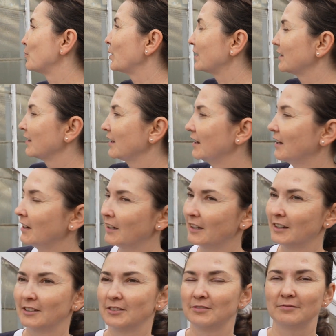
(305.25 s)
But
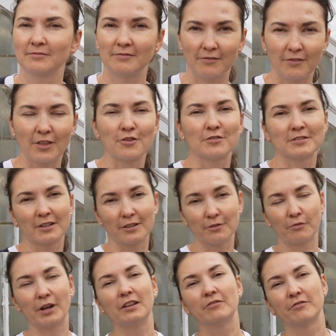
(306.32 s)
there's a
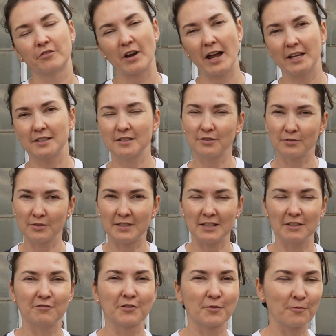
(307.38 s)
great variety to
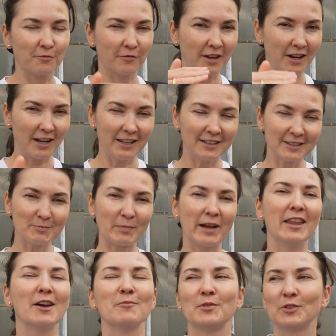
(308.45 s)
see, from very little
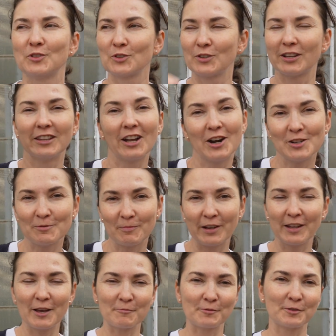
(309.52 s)
pineapple to the large
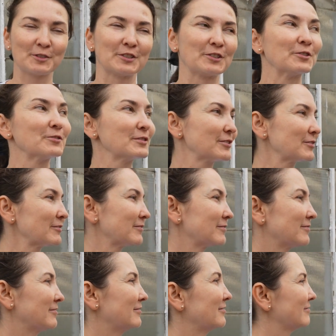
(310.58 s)
pineapple, so it's
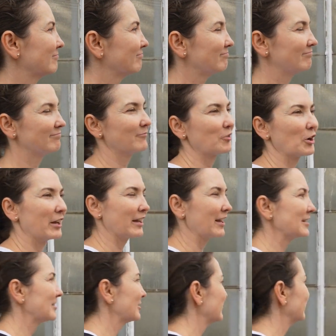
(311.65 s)
really nice.